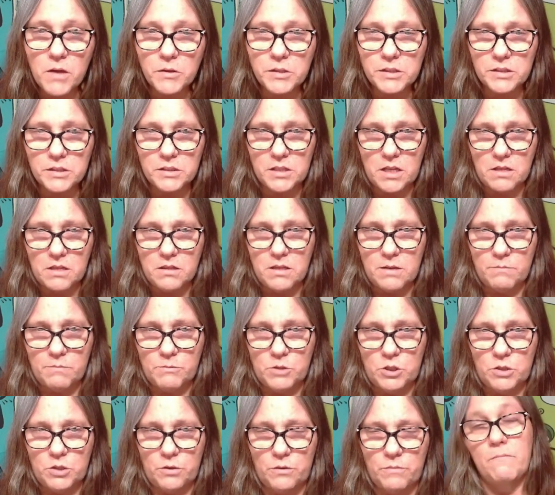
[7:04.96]
to send them
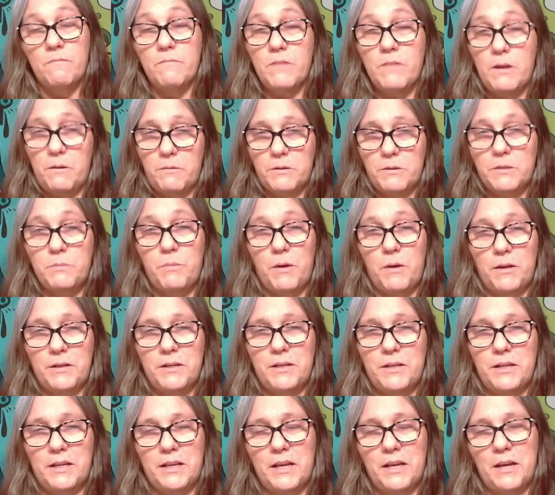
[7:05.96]
to. They
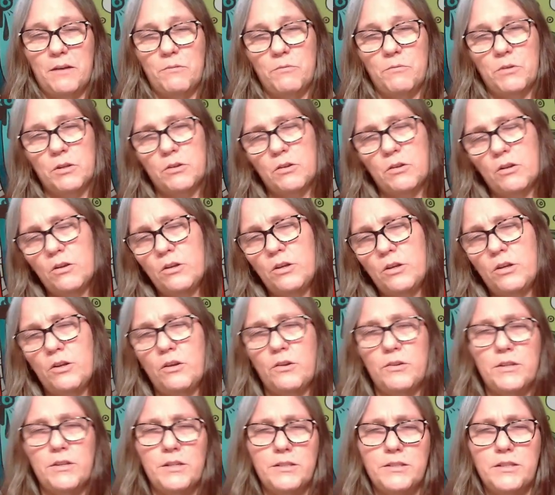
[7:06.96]
responded again with, oh, you
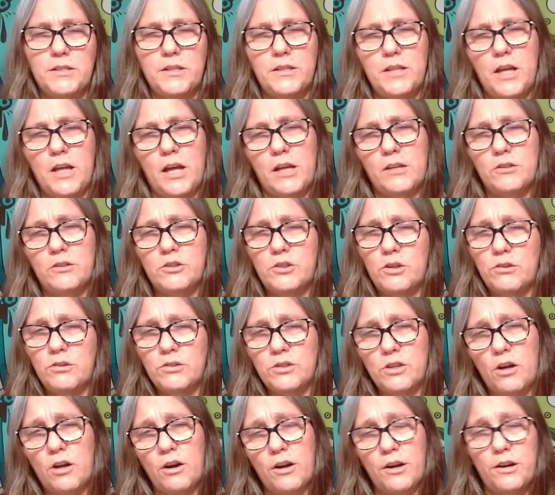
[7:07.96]
know, this and that. And so
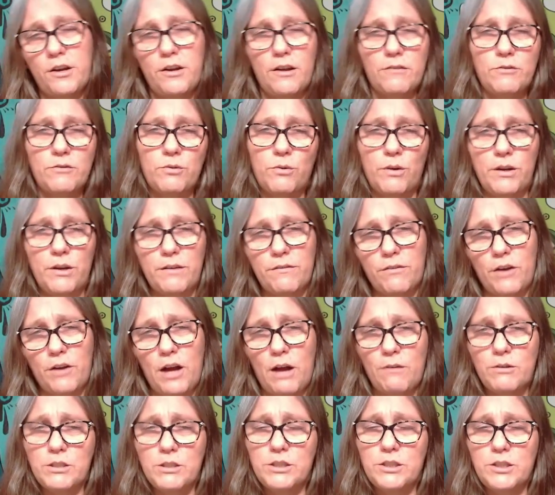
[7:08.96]
sorry. And you have 24
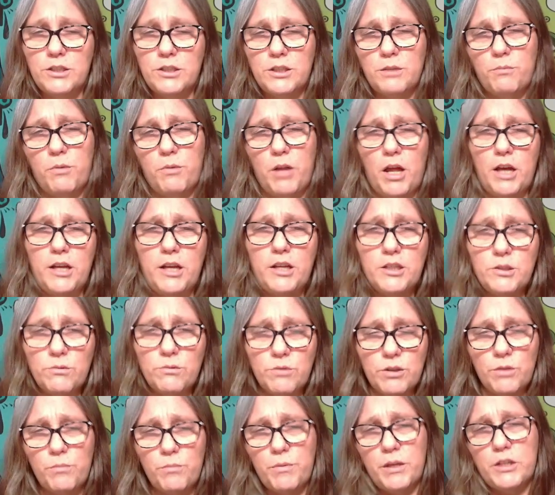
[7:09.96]
hours to supply us
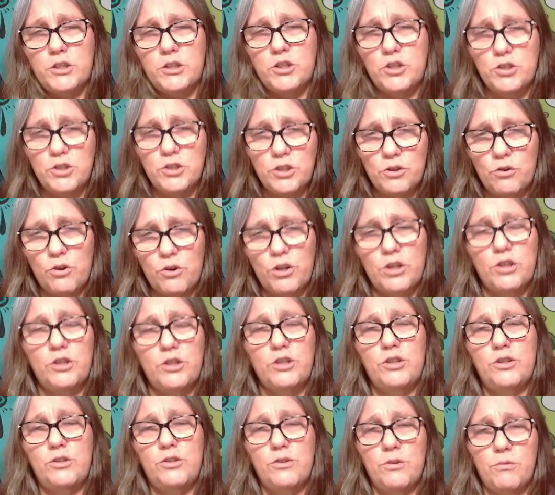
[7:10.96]
with the pictures in order
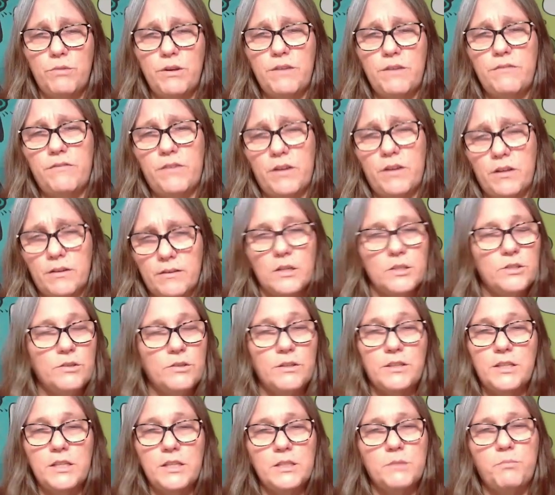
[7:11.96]
to do the refund. So
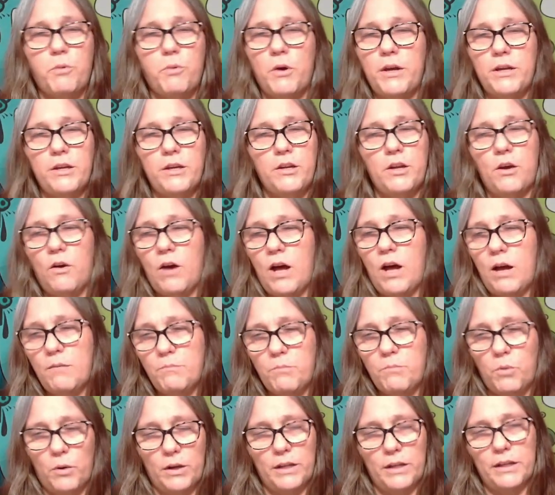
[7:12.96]
at this point, you know, I'm
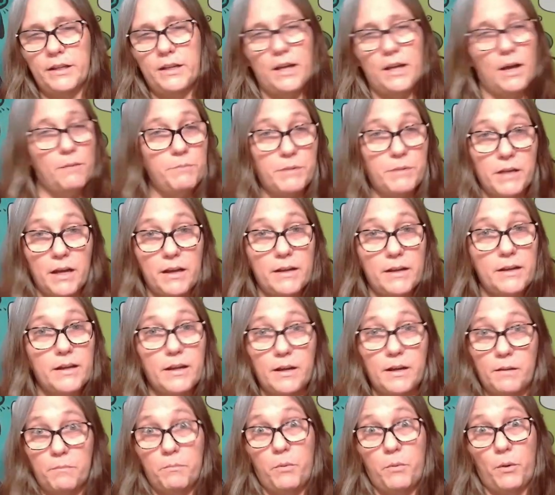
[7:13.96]
boiling. I'm done
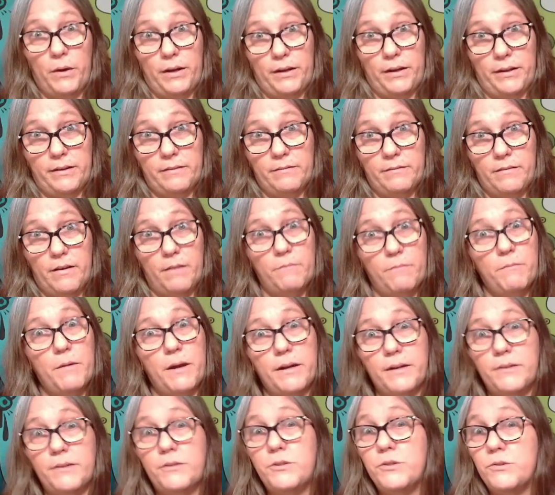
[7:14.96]
and I'm boiling. I'm
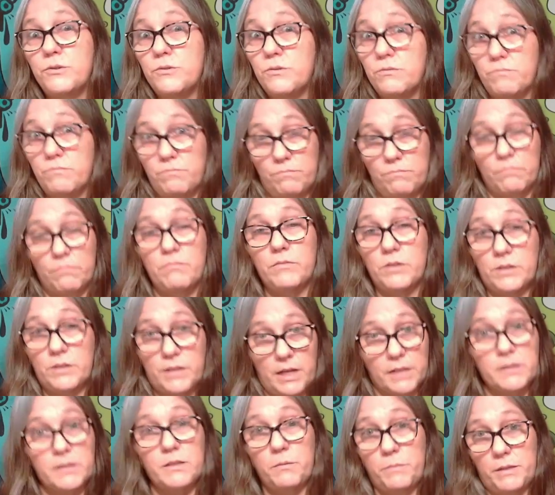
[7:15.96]
ready to
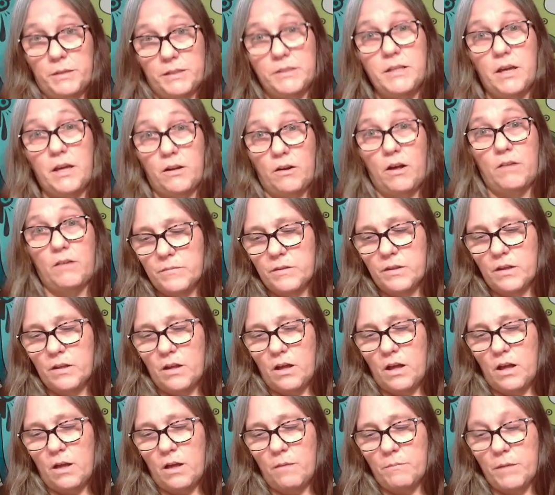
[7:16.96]
take somebody's head off.
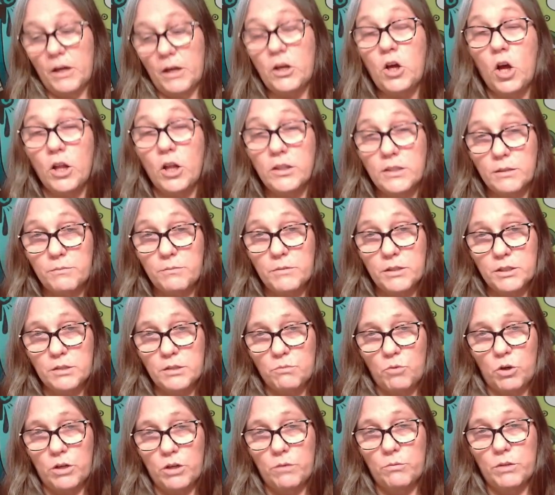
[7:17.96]
I called them this
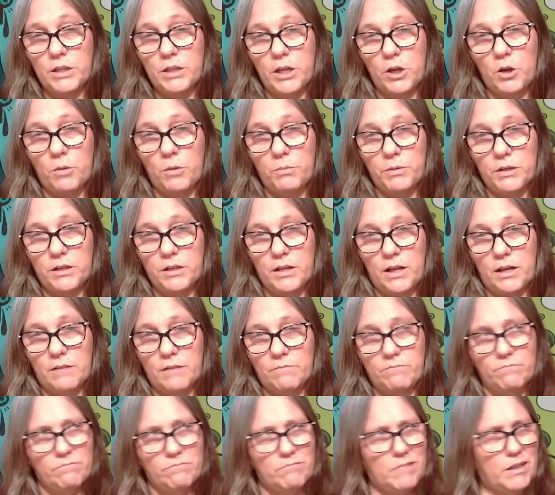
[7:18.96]
morning when they opened it.
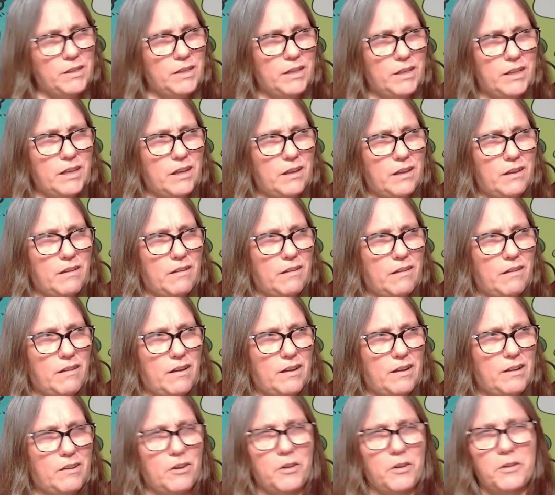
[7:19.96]
I think
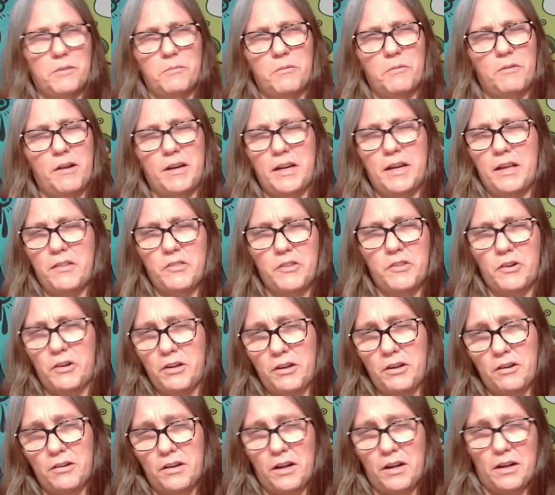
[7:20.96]
I called them around
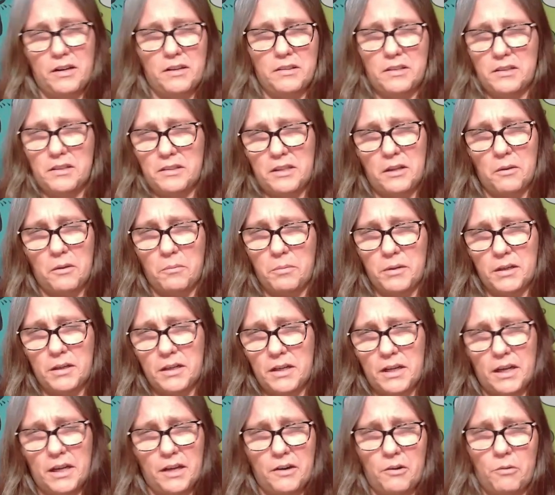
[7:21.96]
8:30 or 9. I think they opened
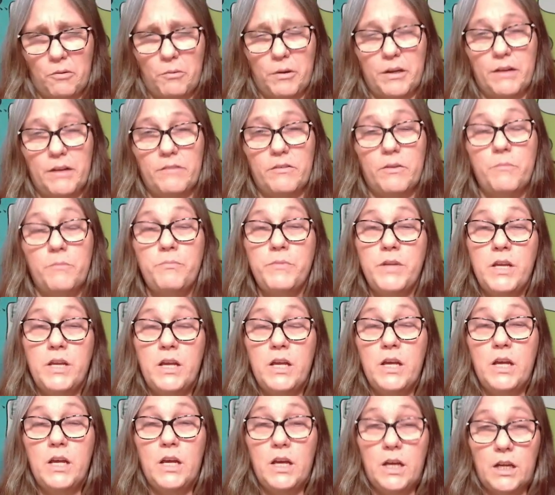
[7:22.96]
at 8 or whatever.
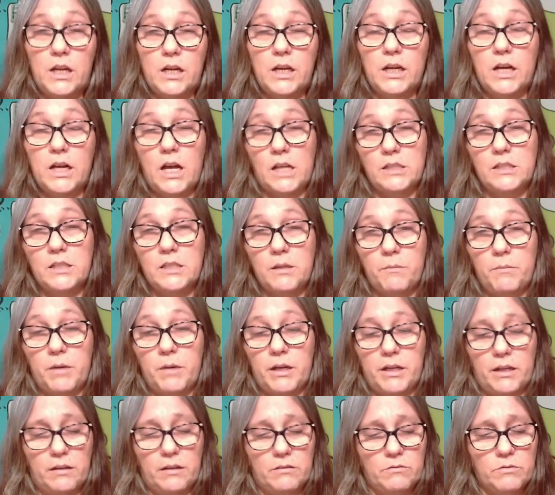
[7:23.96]
And I got
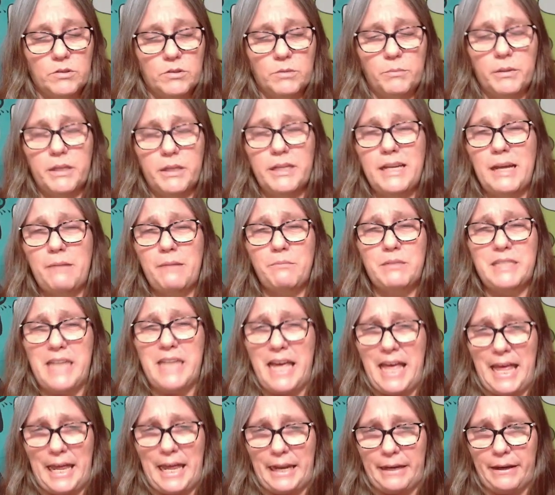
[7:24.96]
somebody named
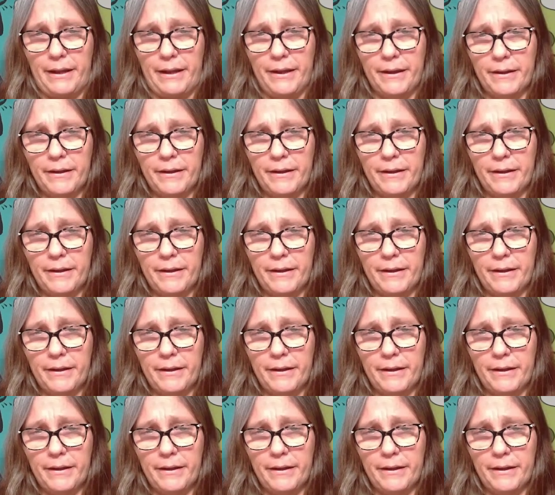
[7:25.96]
Tin.